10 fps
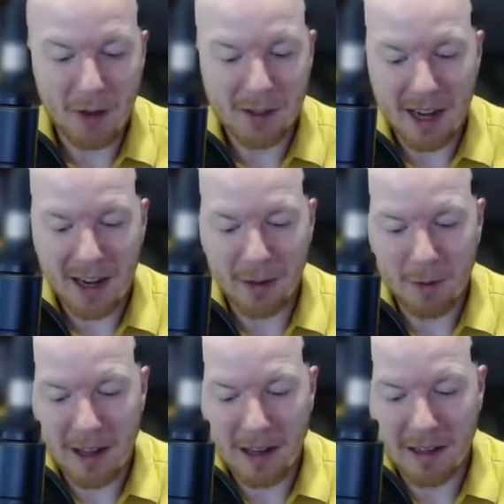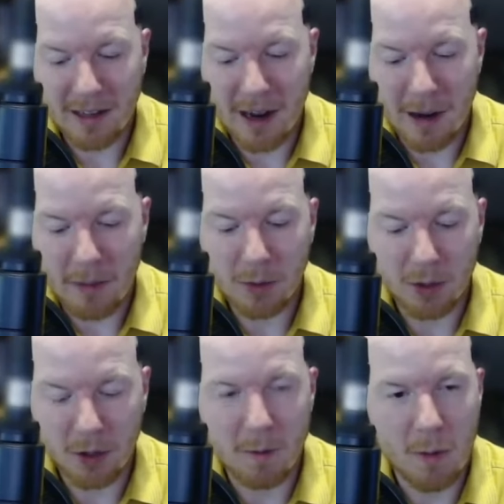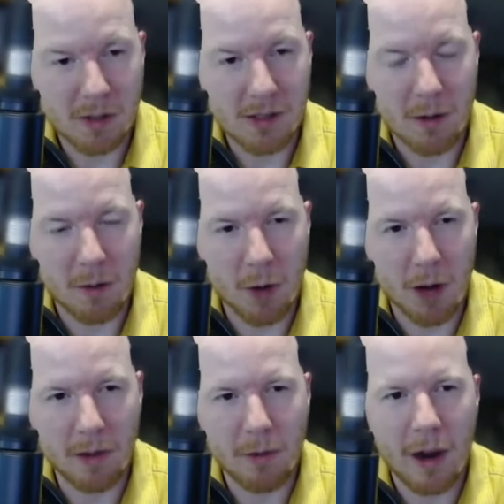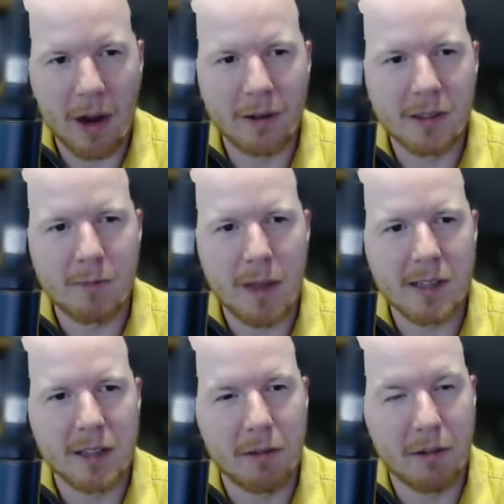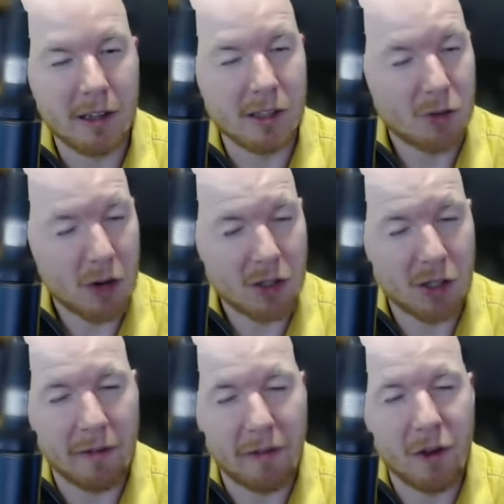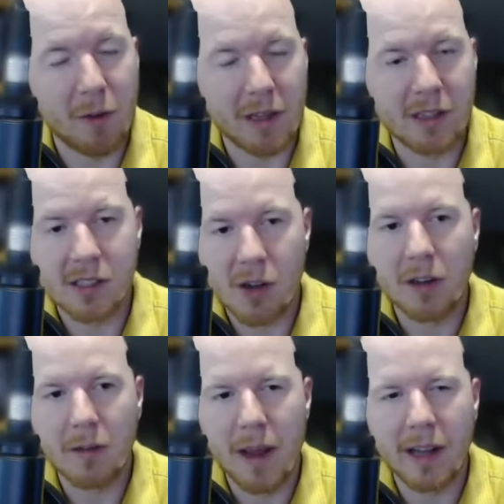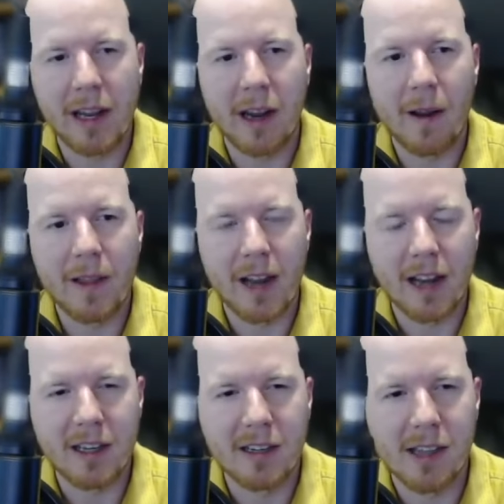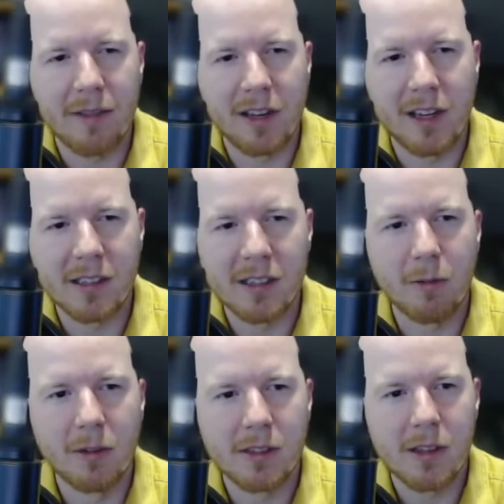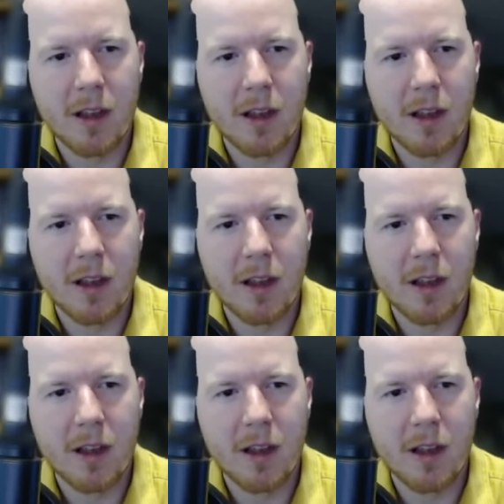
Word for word: Side of the Wind, uh, I'm sure most are probably aware, is basically a reconstruction of a film he had started making in the 1970s that was